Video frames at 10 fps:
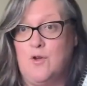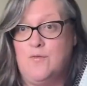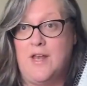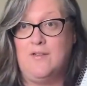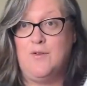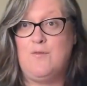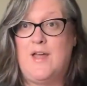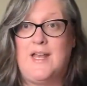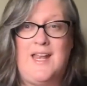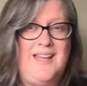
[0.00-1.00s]
if any of you have
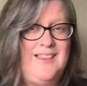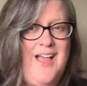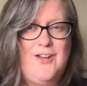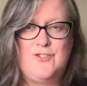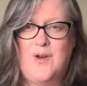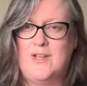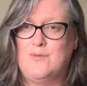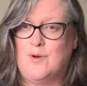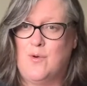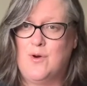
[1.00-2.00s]
had any luck trying to
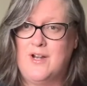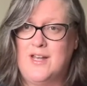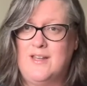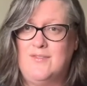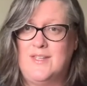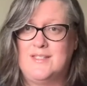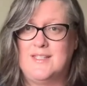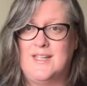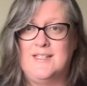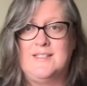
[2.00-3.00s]
record any of these
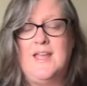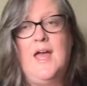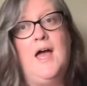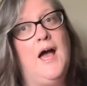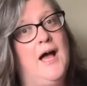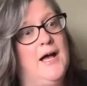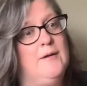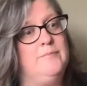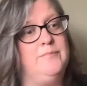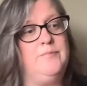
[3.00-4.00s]
things.
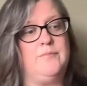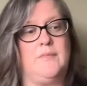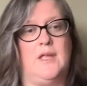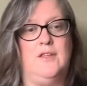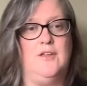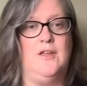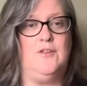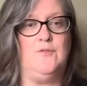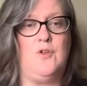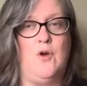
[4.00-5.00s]

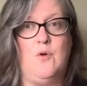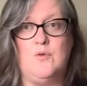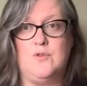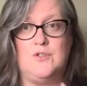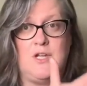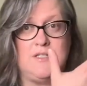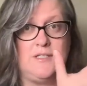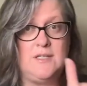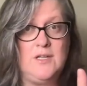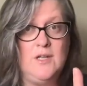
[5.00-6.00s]
You
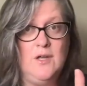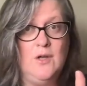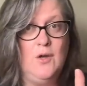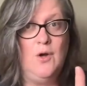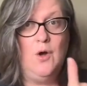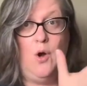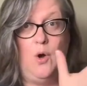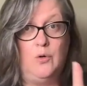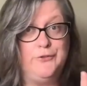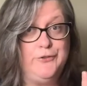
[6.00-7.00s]
just
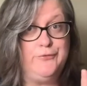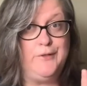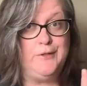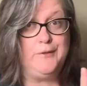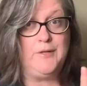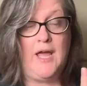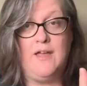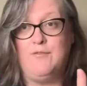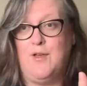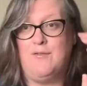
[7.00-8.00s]
hold your phone.
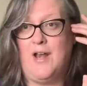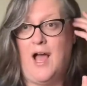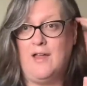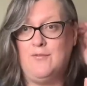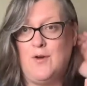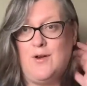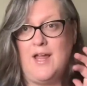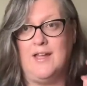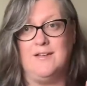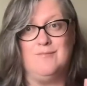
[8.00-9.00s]
If you have an iPhone,
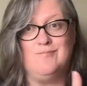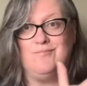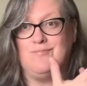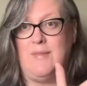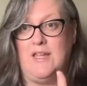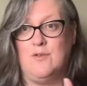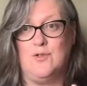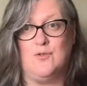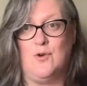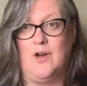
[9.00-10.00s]
I can make you a
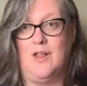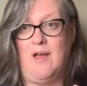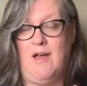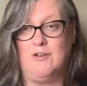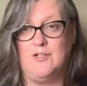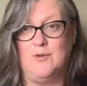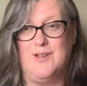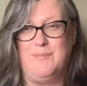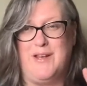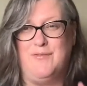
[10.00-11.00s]
tutorial how to do
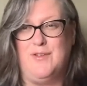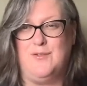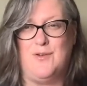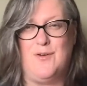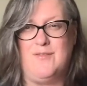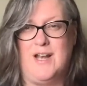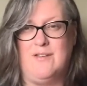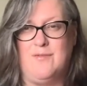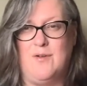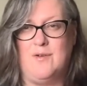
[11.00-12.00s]
it. But if you don't have an
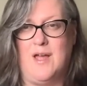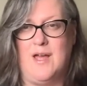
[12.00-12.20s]
iPhone,